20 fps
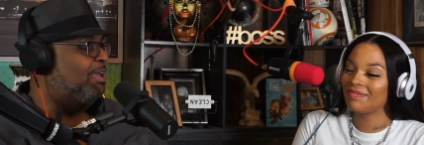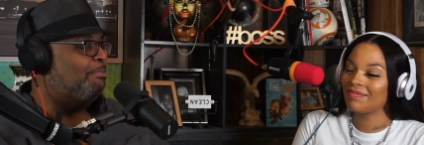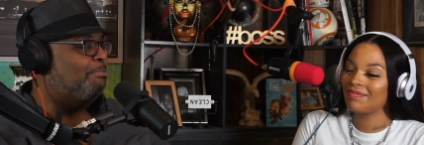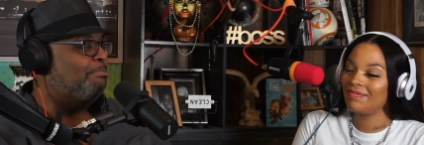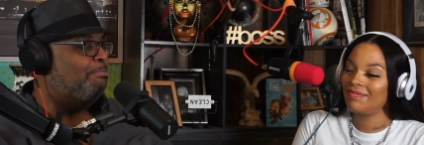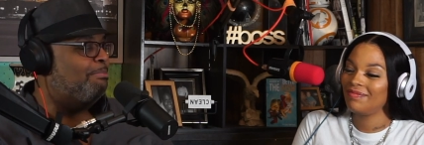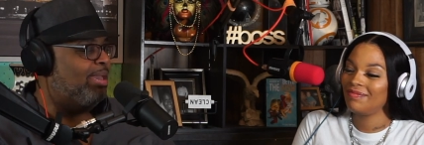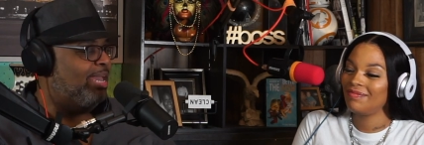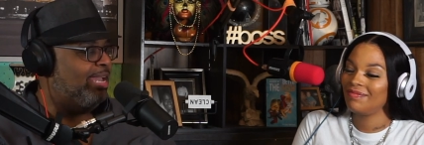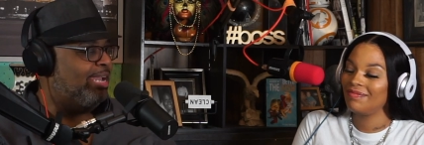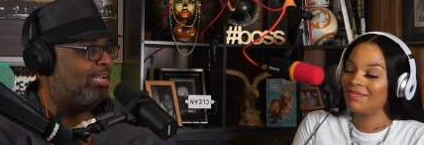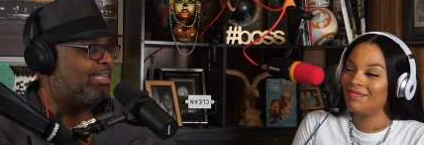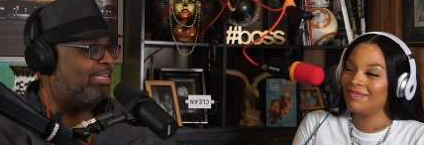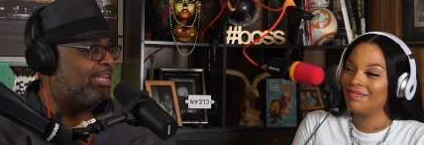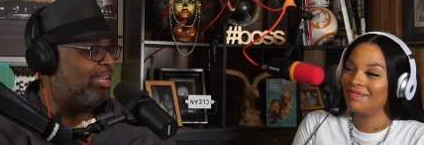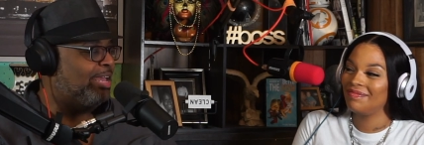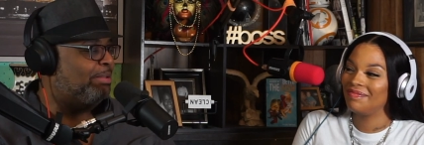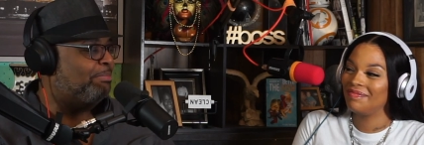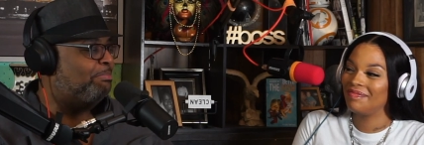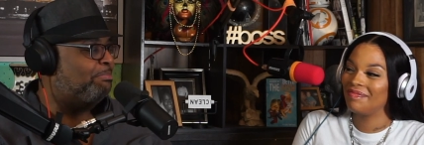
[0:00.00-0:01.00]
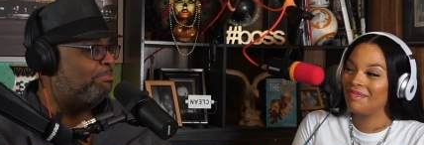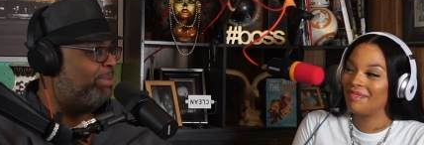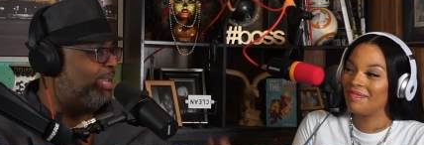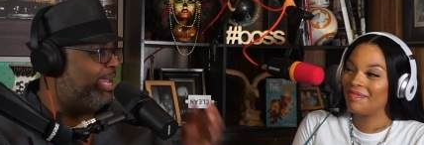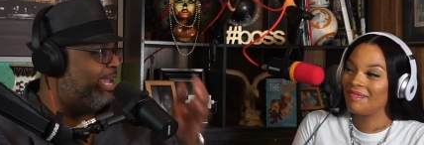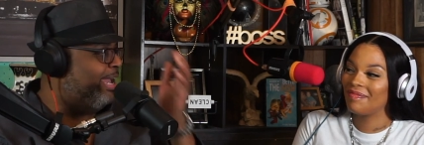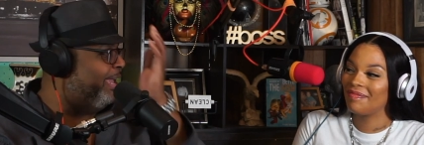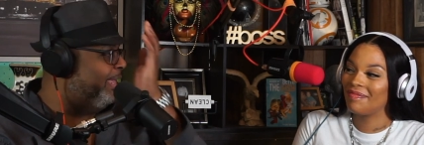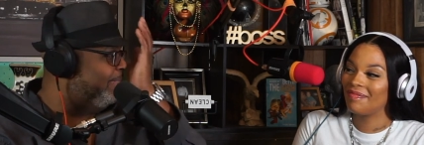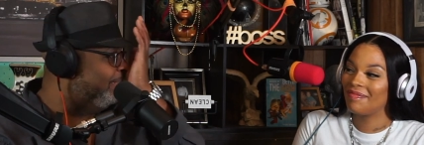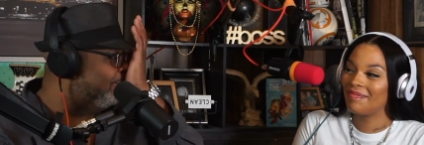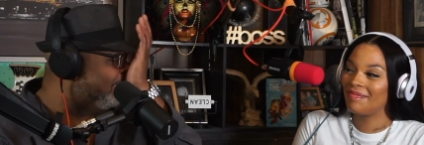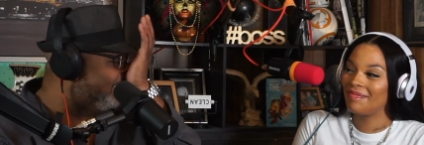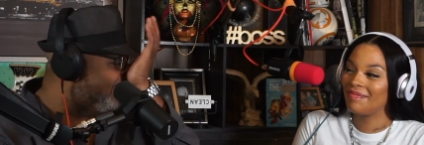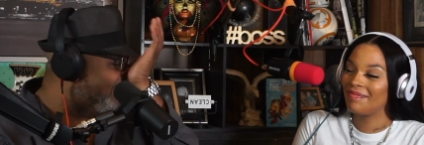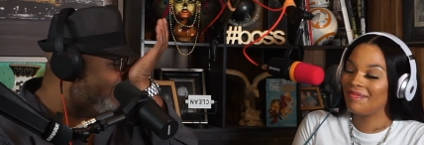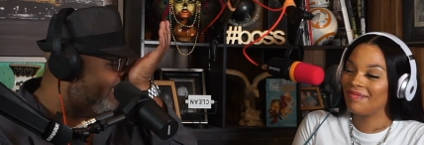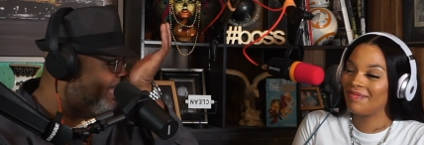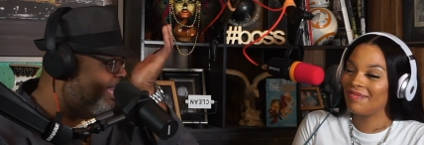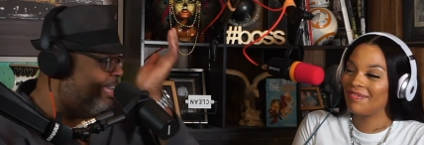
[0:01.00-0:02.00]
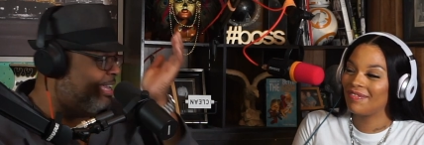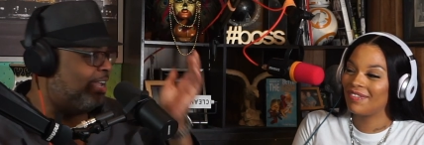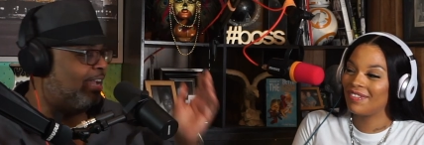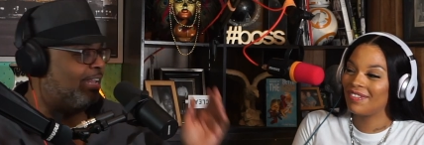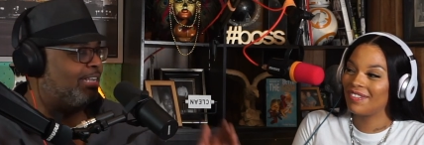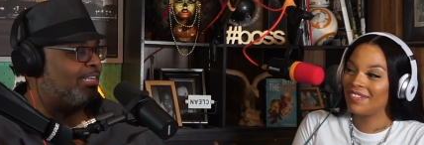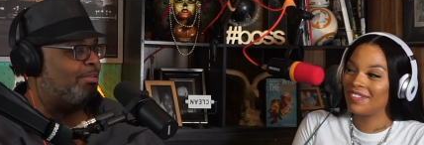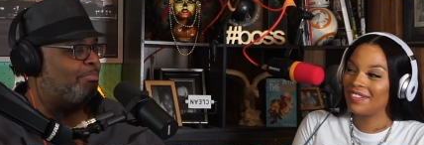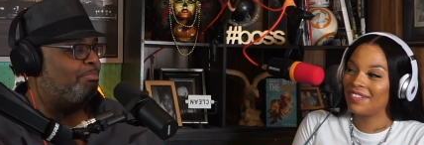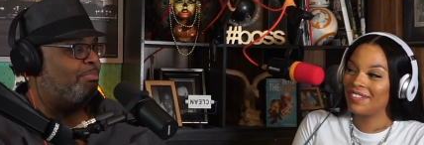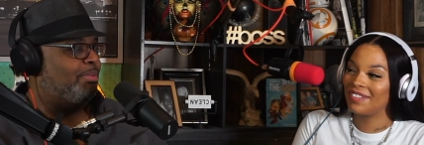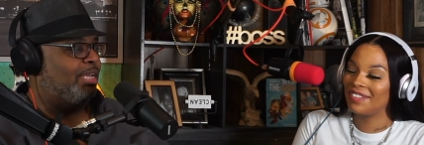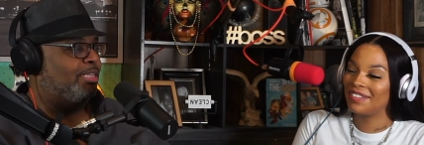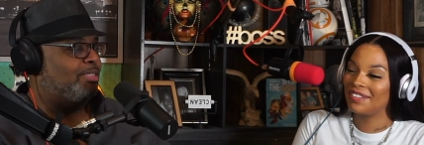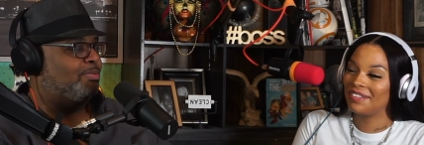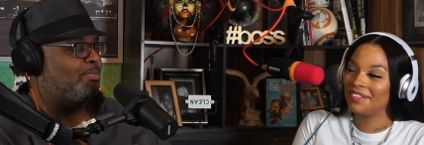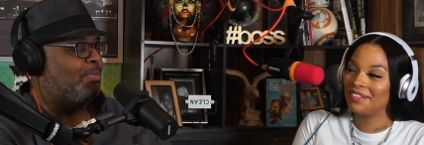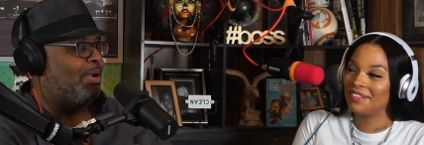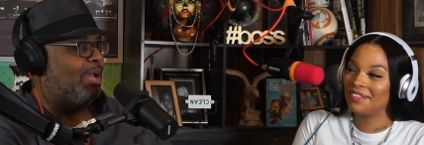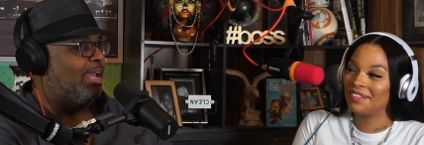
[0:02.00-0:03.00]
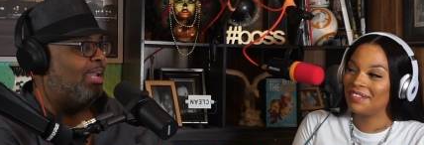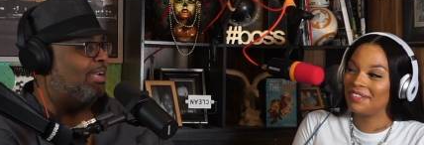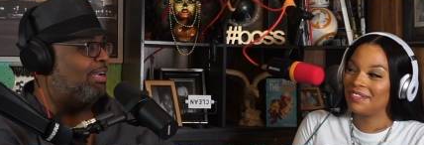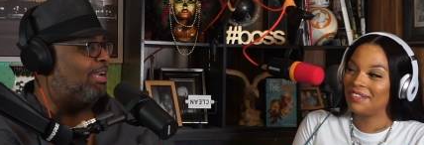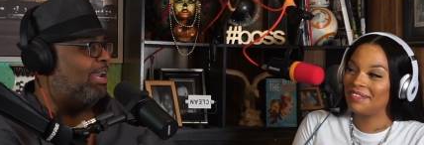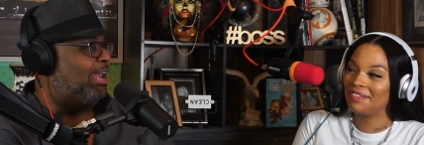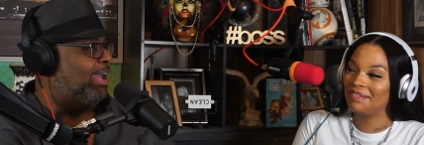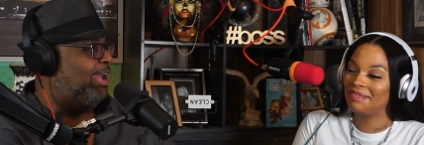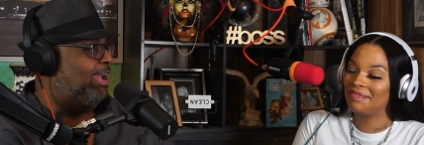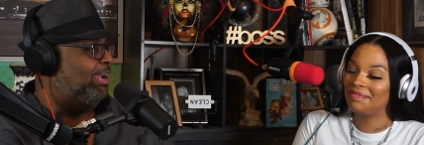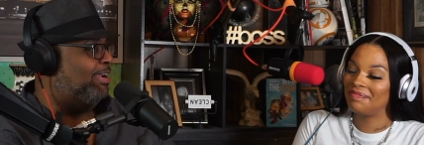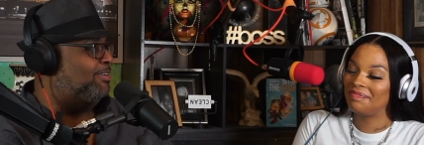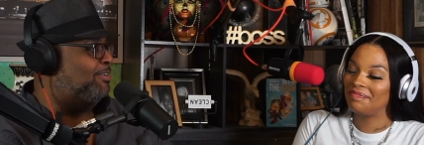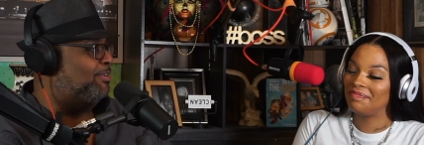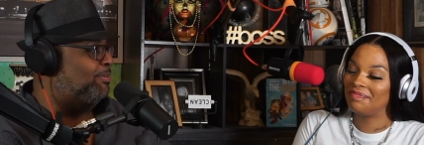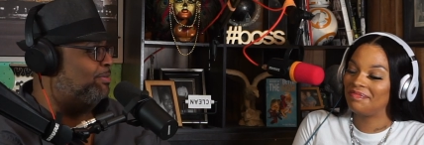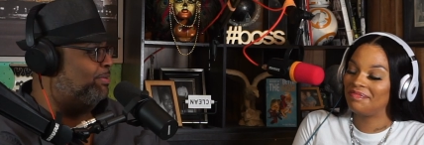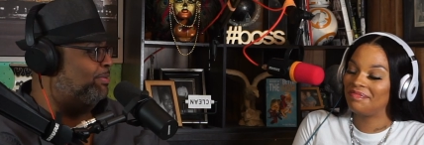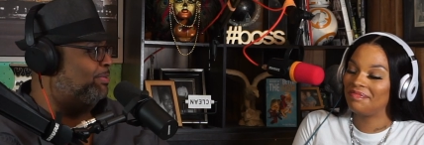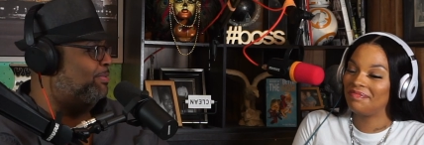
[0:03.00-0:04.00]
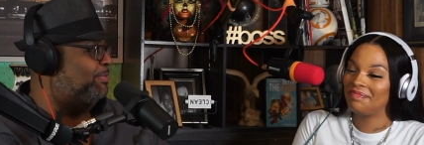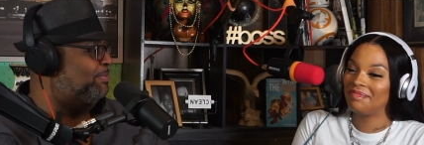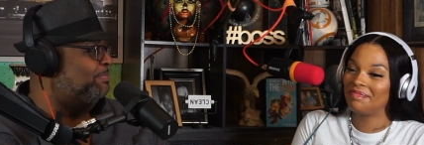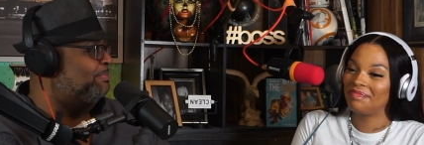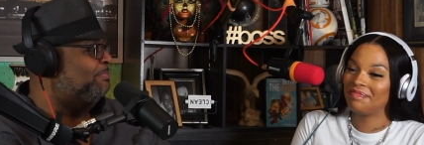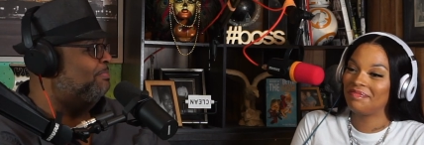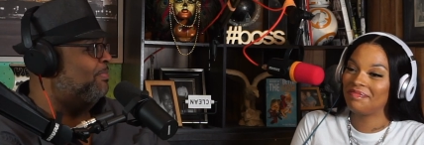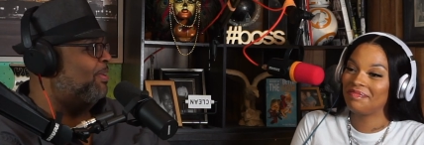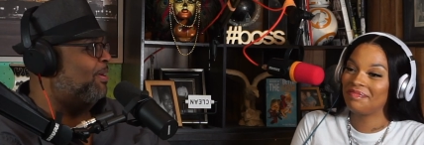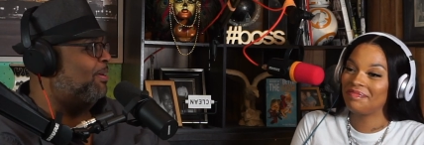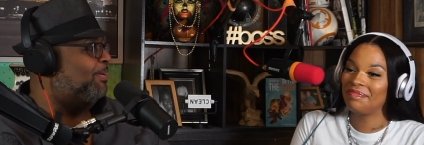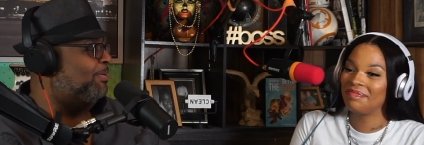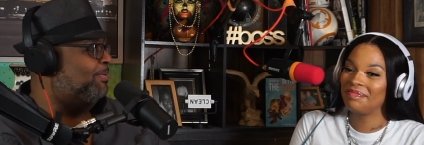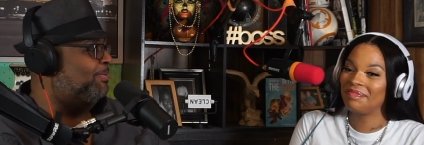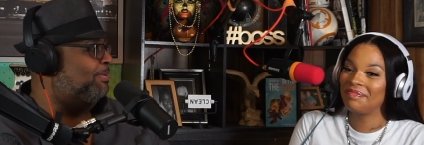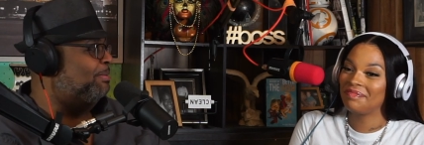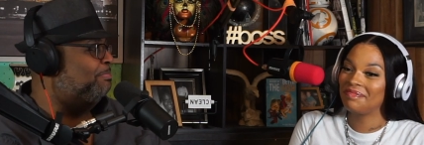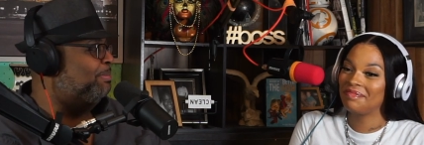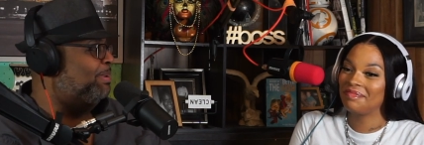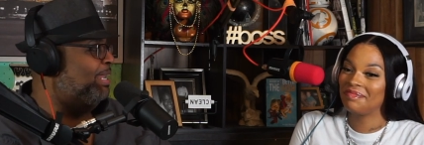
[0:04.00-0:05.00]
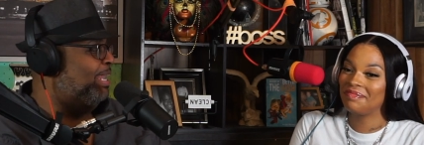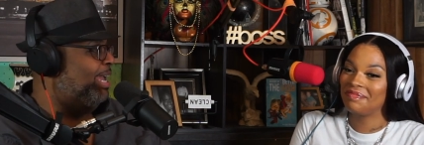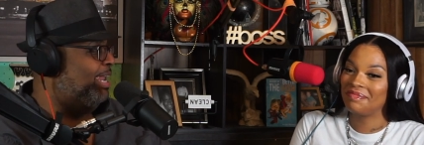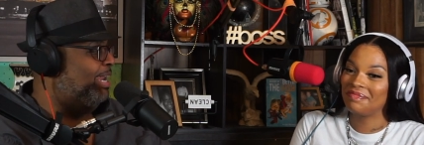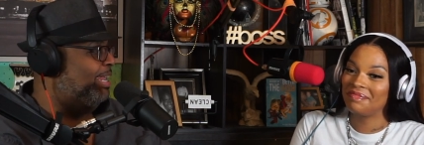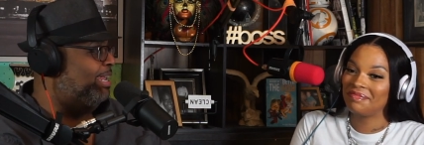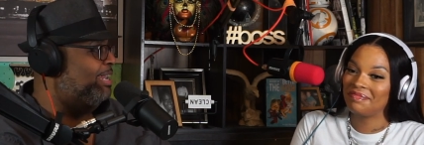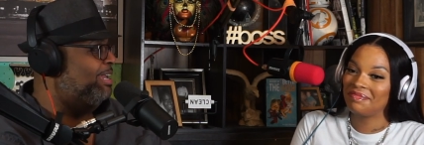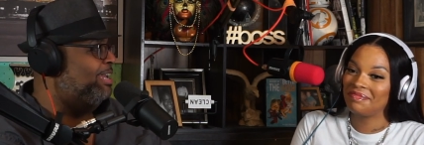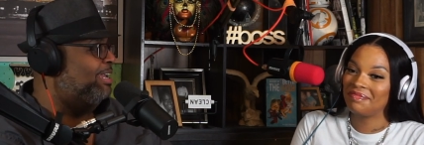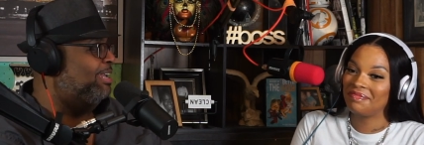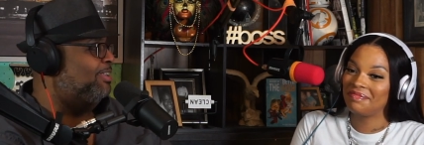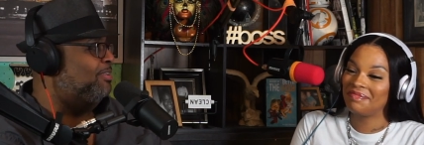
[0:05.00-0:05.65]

Speaker 1: Make that man think he got the best wang dang doodle on the planet.